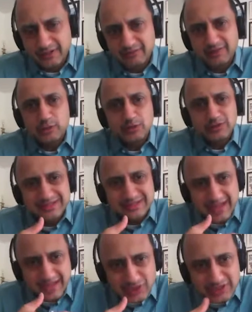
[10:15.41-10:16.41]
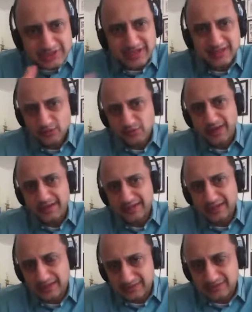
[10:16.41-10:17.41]
if we could sachetize
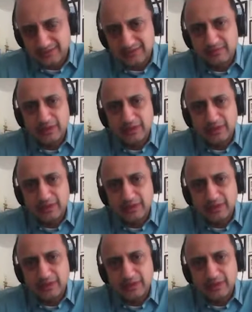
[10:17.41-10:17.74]
finance,